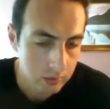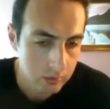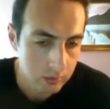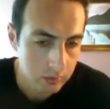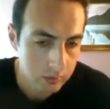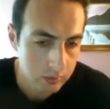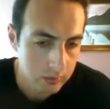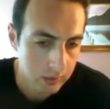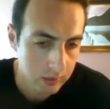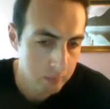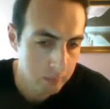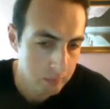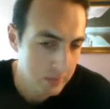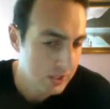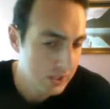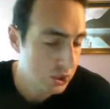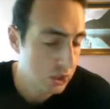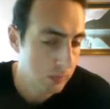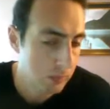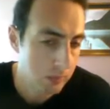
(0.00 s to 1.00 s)
Then
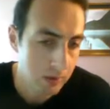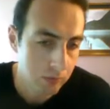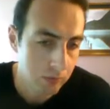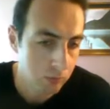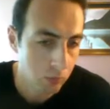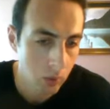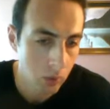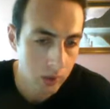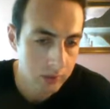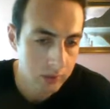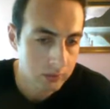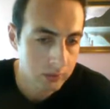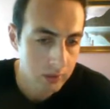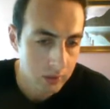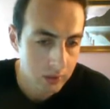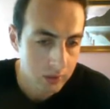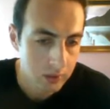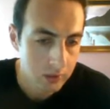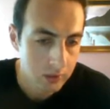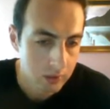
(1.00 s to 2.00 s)
bishop f1.
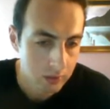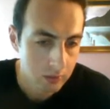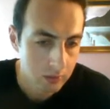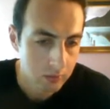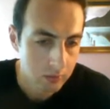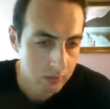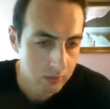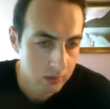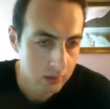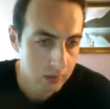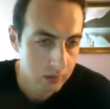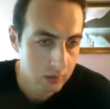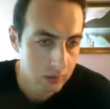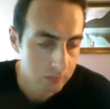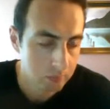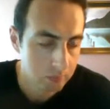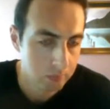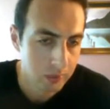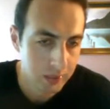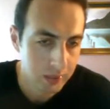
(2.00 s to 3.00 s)

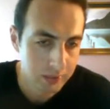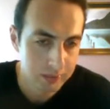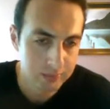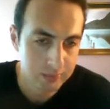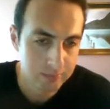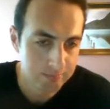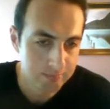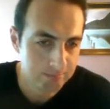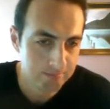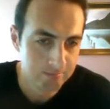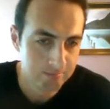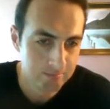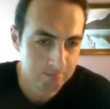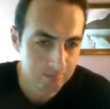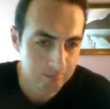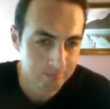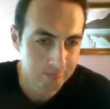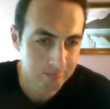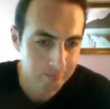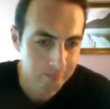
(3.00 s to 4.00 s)
But
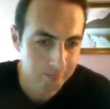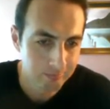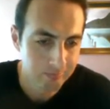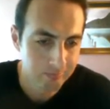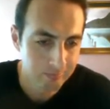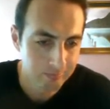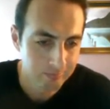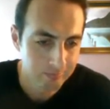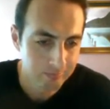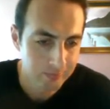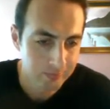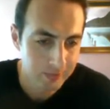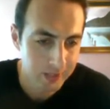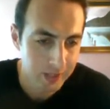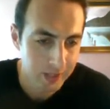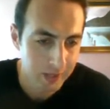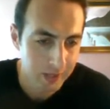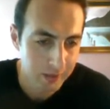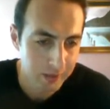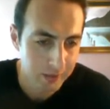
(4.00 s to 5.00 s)

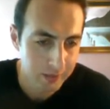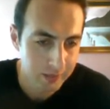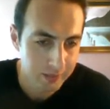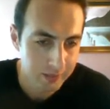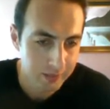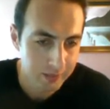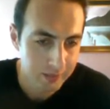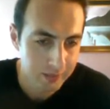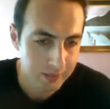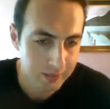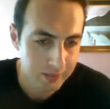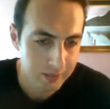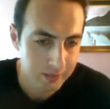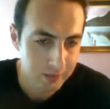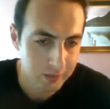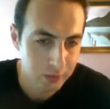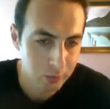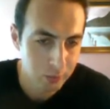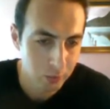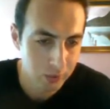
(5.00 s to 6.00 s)
yeah,
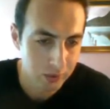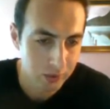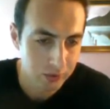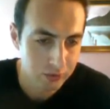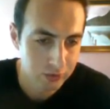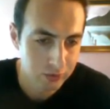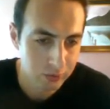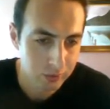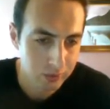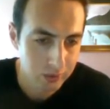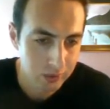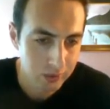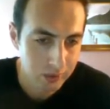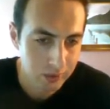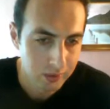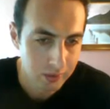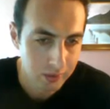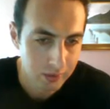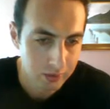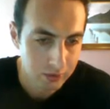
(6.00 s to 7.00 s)
this works too.
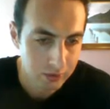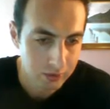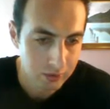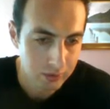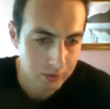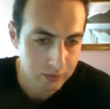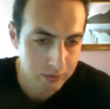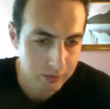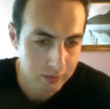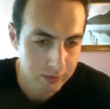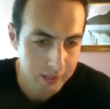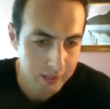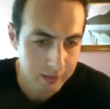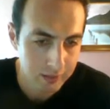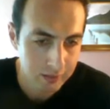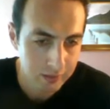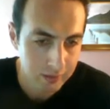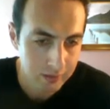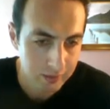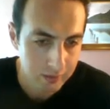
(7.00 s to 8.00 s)
So
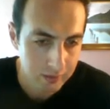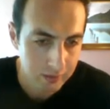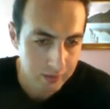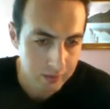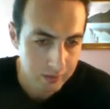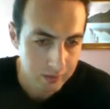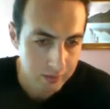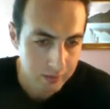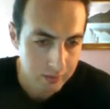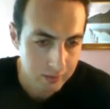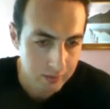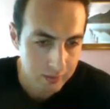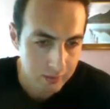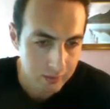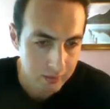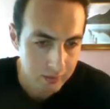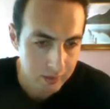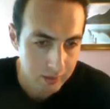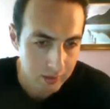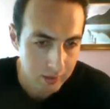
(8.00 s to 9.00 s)
take.
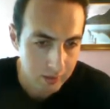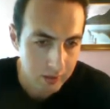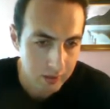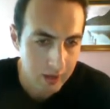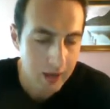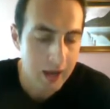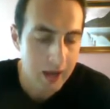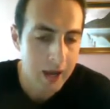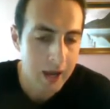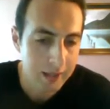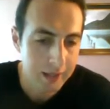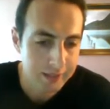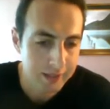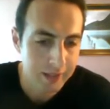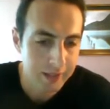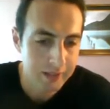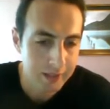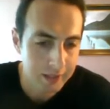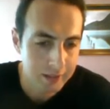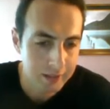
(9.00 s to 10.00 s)

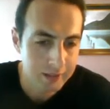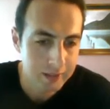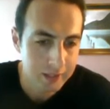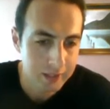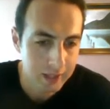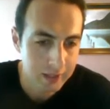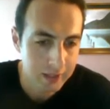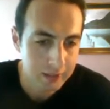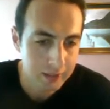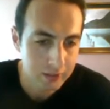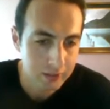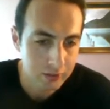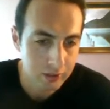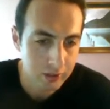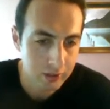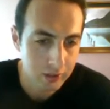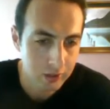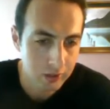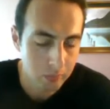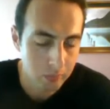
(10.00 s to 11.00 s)
Then in the end he's
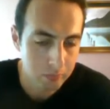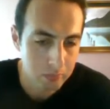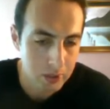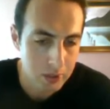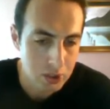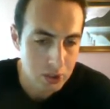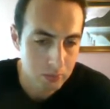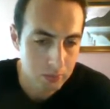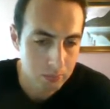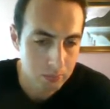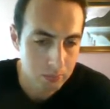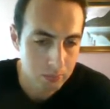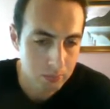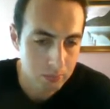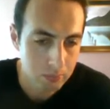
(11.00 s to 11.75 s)
gonna go bishop.